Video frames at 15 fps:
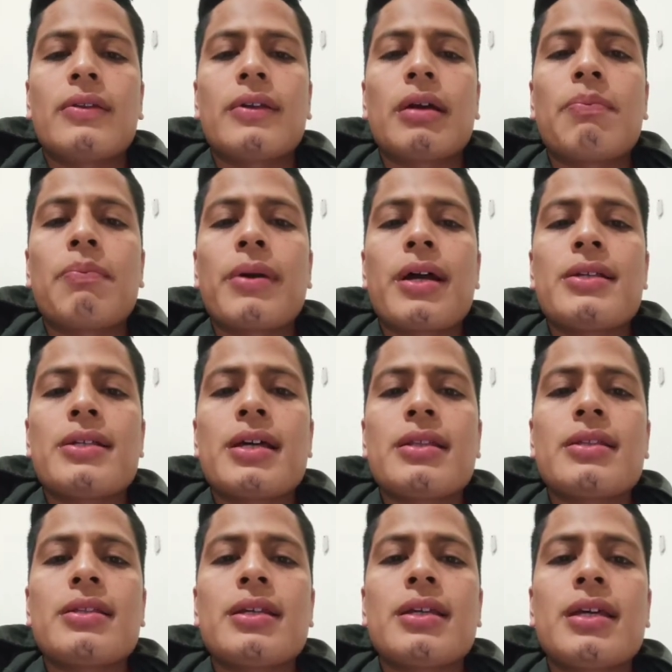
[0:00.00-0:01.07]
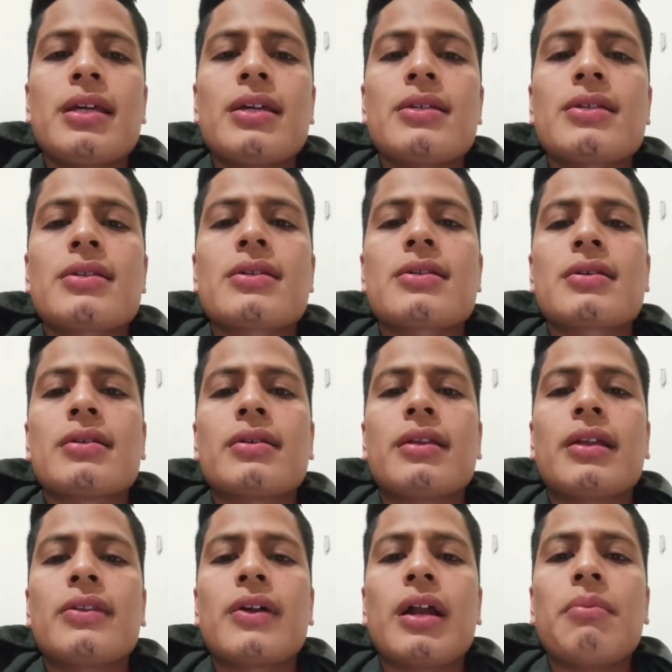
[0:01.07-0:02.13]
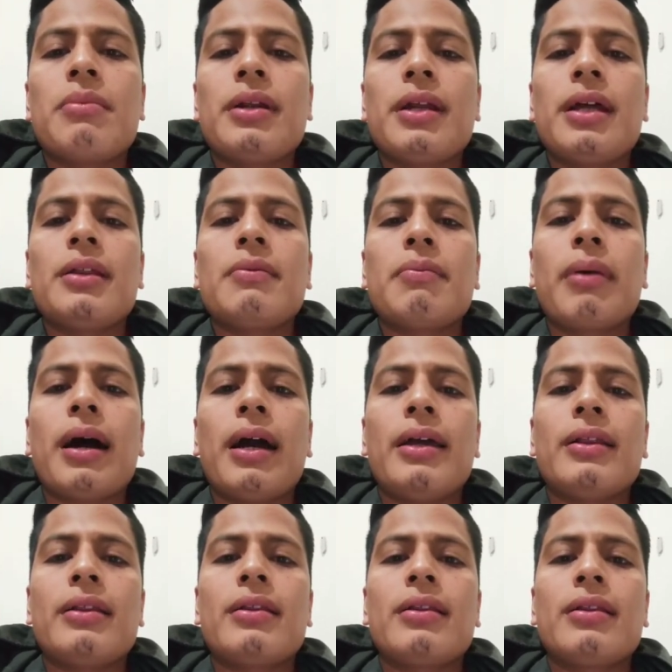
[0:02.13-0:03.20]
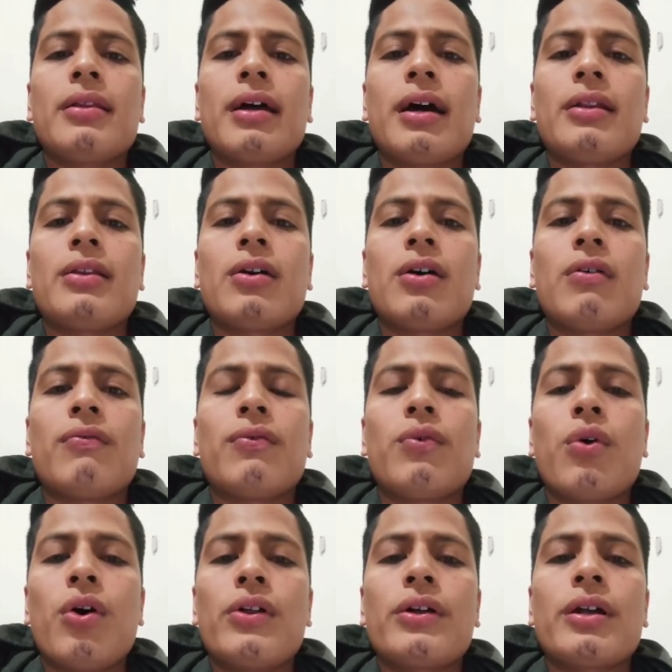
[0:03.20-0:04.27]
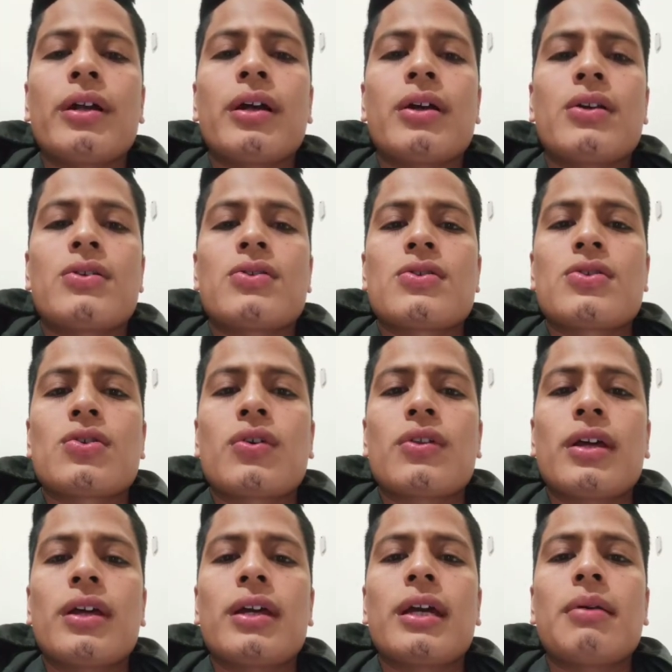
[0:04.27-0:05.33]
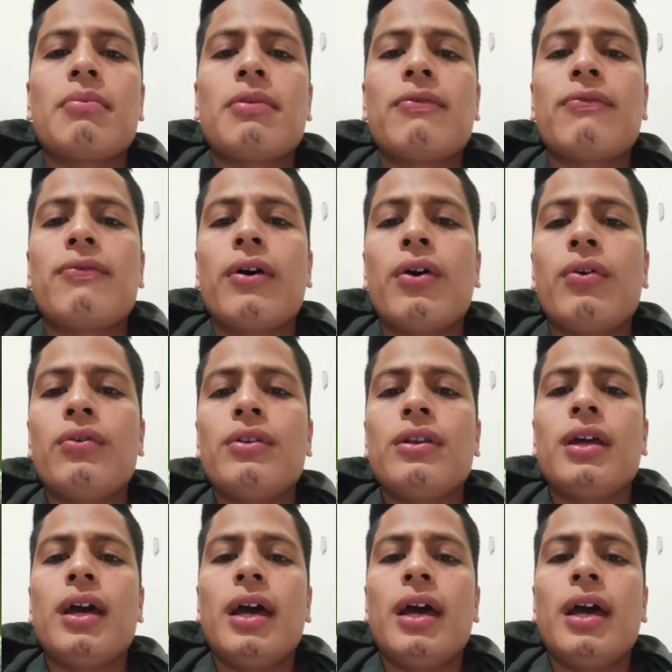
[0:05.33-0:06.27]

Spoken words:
Their presence is determined by that of water, so they can be found